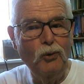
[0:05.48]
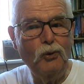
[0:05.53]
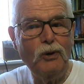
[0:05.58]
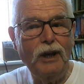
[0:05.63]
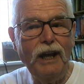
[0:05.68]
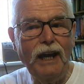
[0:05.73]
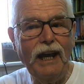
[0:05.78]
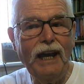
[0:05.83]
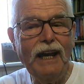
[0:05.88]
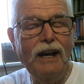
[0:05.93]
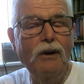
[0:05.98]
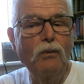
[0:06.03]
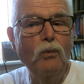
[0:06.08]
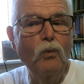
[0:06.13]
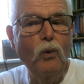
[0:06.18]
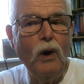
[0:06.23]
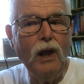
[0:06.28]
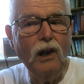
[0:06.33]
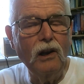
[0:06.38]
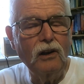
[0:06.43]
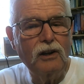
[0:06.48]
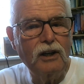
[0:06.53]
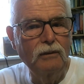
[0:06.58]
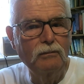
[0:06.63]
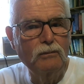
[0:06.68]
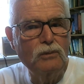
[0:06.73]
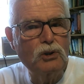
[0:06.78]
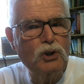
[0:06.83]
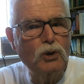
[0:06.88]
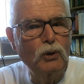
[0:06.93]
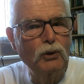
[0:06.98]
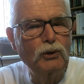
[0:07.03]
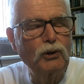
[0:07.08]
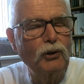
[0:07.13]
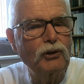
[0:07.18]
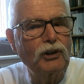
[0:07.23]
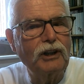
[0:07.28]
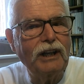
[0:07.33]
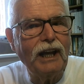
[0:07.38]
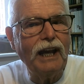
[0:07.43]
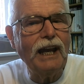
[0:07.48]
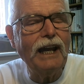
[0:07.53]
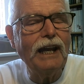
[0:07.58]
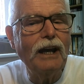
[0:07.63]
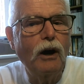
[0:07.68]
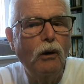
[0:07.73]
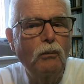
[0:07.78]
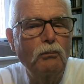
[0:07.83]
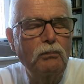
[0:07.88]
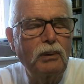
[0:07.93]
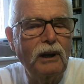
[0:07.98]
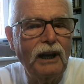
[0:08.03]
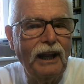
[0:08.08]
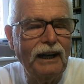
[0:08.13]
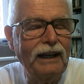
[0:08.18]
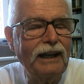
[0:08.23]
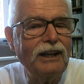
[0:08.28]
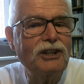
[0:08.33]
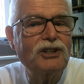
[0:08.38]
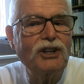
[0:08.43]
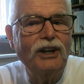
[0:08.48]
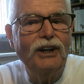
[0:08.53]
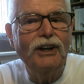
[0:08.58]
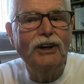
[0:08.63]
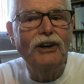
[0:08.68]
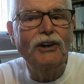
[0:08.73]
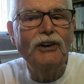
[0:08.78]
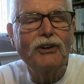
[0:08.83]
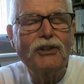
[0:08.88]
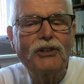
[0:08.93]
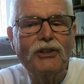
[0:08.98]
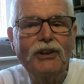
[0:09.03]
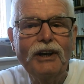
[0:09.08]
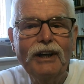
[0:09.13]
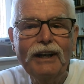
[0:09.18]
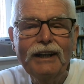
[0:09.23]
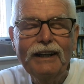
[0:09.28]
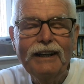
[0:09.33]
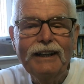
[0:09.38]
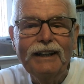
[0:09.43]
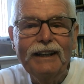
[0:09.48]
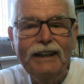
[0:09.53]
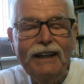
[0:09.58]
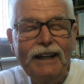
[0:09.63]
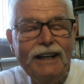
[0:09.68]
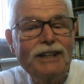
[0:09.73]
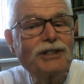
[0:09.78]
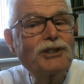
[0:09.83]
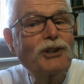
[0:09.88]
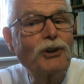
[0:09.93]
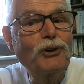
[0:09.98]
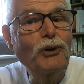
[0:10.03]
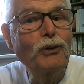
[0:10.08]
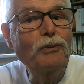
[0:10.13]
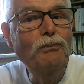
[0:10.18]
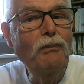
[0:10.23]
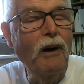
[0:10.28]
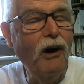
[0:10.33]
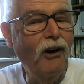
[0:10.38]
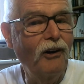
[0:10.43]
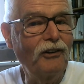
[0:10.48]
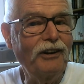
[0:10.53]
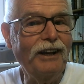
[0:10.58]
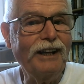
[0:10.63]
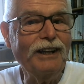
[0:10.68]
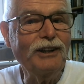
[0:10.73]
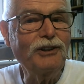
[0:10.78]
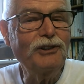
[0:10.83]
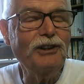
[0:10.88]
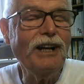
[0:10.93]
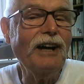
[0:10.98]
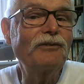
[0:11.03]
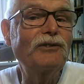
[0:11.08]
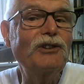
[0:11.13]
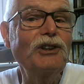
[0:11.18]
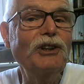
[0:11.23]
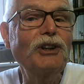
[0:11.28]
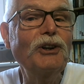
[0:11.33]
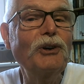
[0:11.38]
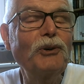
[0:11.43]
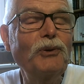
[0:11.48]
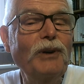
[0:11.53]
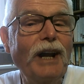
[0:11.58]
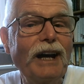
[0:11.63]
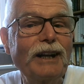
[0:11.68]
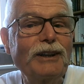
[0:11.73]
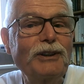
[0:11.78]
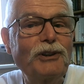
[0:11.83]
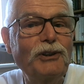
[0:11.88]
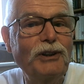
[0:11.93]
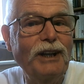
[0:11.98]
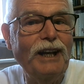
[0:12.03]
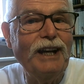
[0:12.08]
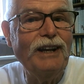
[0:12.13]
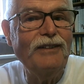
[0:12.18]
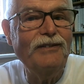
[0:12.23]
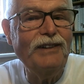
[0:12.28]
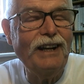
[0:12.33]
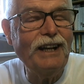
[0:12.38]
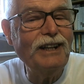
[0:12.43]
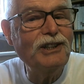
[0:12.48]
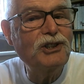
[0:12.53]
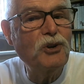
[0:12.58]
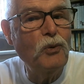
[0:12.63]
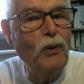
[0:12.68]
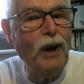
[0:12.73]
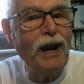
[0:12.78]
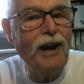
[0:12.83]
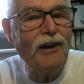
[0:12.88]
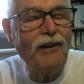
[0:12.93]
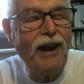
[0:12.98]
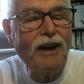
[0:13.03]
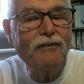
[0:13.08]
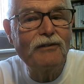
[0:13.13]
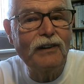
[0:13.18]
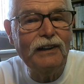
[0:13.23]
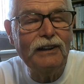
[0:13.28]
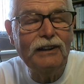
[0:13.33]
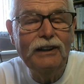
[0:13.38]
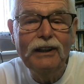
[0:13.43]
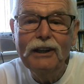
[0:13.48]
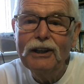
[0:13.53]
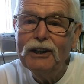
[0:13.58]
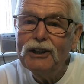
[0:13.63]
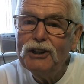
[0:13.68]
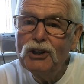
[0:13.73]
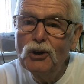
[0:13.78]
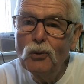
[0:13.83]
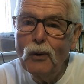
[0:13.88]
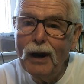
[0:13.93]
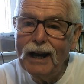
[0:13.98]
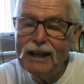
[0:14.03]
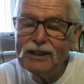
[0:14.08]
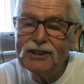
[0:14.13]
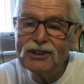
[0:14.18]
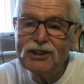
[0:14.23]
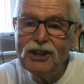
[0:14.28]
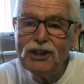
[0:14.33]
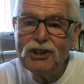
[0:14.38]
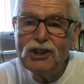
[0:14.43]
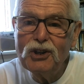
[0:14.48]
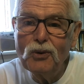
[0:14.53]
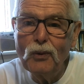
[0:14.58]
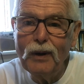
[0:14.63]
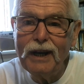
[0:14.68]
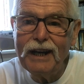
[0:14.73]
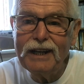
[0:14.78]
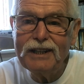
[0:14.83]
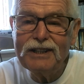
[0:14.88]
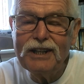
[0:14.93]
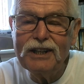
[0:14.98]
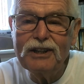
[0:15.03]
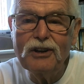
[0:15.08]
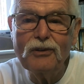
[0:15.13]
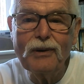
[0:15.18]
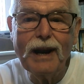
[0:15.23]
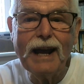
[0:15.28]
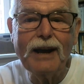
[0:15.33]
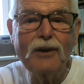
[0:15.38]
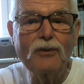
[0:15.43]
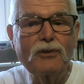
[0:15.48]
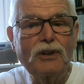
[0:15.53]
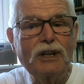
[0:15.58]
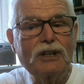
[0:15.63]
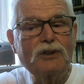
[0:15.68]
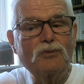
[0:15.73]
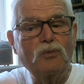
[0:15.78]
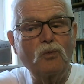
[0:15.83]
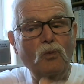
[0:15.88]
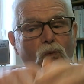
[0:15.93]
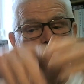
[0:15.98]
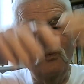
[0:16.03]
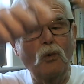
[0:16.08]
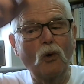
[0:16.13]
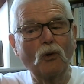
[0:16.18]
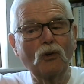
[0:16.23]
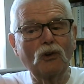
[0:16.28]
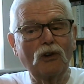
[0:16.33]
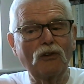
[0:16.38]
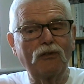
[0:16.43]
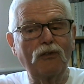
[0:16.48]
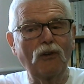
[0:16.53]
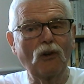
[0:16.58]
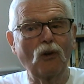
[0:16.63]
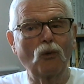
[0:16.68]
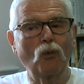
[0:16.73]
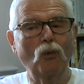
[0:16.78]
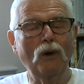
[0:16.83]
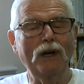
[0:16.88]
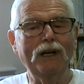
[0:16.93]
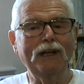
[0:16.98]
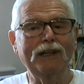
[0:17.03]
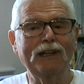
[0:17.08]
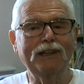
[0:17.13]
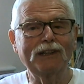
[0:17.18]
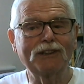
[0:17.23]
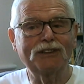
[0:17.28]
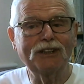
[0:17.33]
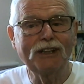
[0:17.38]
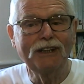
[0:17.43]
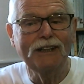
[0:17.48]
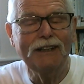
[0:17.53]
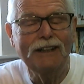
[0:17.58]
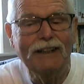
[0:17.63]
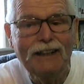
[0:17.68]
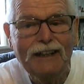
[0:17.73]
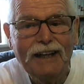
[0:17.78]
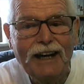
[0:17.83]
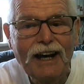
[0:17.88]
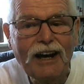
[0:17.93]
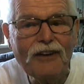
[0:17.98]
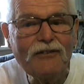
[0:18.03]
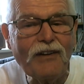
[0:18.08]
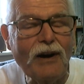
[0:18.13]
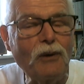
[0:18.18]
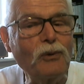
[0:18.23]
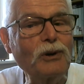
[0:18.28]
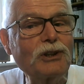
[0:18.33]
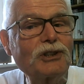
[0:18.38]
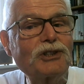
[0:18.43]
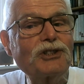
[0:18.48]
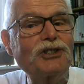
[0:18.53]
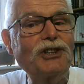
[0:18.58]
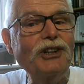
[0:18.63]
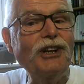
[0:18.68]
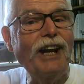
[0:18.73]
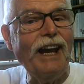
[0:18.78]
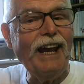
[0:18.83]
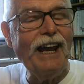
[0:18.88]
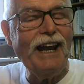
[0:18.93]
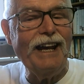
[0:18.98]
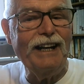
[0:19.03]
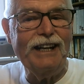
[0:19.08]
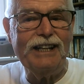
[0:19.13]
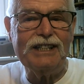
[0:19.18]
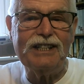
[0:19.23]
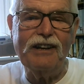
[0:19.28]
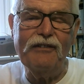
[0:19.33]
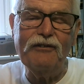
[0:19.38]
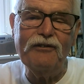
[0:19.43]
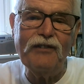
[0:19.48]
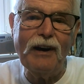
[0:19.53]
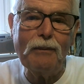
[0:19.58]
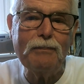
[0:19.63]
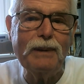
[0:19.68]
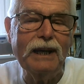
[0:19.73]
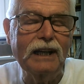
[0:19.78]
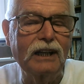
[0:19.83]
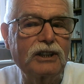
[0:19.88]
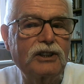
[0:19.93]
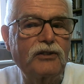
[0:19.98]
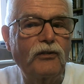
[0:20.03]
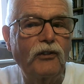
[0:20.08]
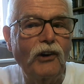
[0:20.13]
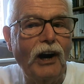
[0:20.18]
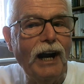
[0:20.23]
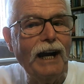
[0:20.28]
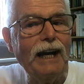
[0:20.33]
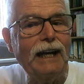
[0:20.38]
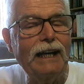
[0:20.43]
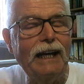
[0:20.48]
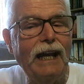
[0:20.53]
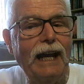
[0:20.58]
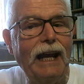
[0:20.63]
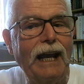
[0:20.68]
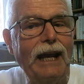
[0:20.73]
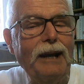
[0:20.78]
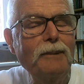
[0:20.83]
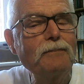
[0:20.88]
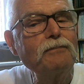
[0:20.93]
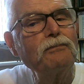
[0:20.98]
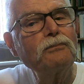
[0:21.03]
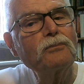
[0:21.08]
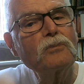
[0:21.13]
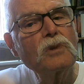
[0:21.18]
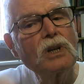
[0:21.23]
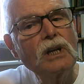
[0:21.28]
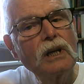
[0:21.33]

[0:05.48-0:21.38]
UK, and welcome to another day on planet Earth. It's a good morning, good afternoon, and good evening to wherever you are situated around this wonderful world of ours today. And it's a fabulous Friday